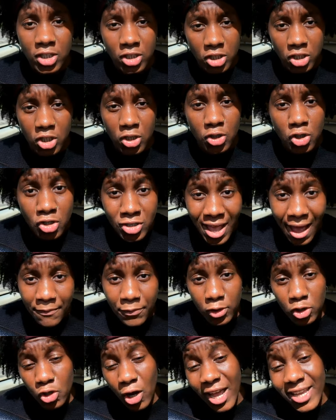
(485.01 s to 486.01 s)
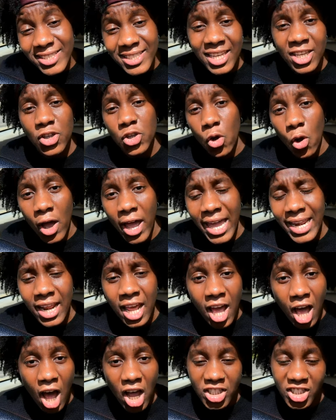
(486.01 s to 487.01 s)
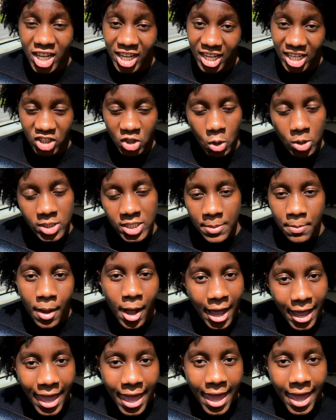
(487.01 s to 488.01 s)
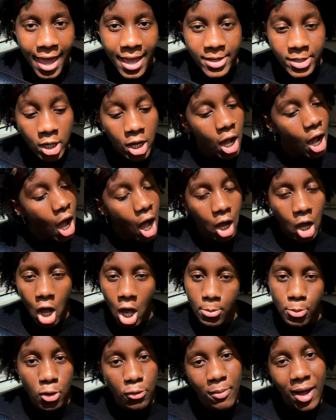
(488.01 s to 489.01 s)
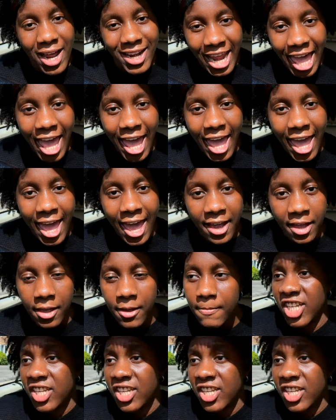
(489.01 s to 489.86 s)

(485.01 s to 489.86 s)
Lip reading: You just have to try. It's in your head. I was like, it's not in my head. I can't move my leg.